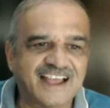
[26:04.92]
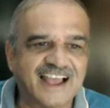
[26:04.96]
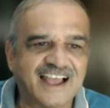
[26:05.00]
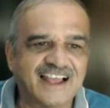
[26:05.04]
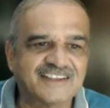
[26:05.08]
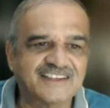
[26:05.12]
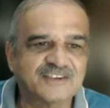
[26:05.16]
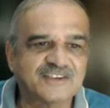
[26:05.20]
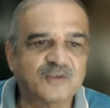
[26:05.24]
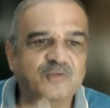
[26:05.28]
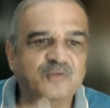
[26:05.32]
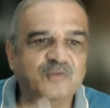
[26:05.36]

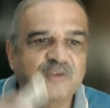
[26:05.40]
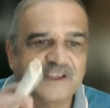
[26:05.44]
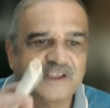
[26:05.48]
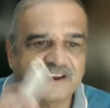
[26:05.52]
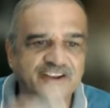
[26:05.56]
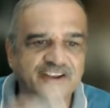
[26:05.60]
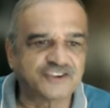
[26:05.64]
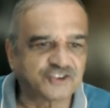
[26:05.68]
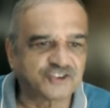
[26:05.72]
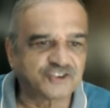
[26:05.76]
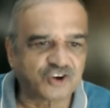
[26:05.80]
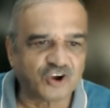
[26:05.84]
has a
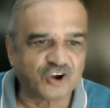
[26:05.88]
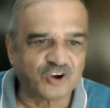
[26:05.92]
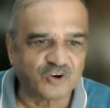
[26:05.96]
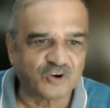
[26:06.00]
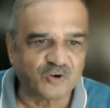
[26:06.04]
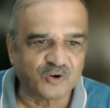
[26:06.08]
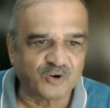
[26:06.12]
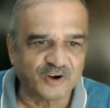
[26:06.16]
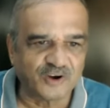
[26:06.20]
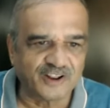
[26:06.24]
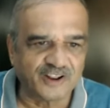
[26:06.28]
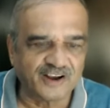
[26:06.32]
very strong
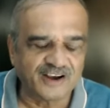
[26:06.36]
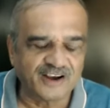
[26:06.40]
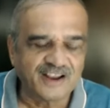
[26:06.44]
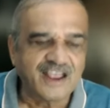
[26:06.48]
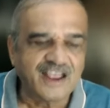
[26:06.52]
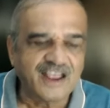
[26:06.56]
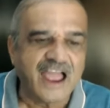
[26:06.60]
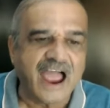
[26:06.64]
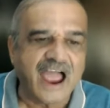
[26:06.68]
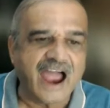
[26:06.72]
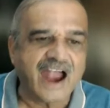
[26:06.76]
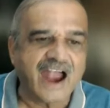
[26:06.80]
odor,
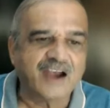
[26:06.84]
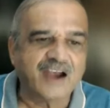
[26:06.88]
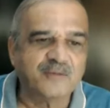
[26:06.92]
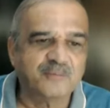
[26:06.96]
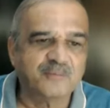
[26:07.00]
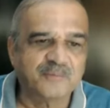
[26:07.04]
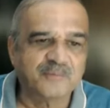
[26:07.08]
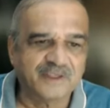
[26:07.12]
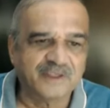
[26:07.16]
and